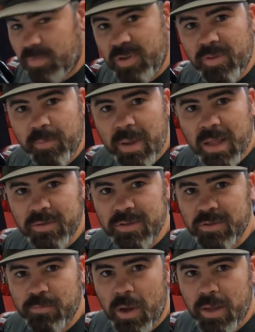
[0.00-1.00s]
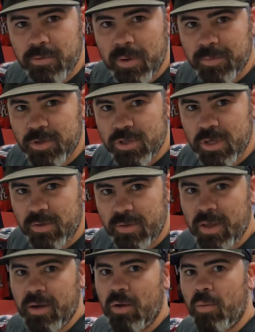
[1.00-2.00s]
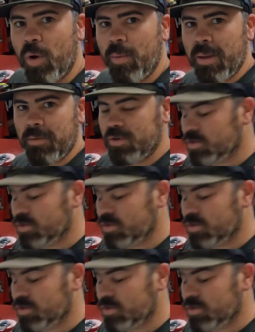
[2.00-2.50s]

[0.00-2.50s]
If the balance is way too up the shit, then I might be able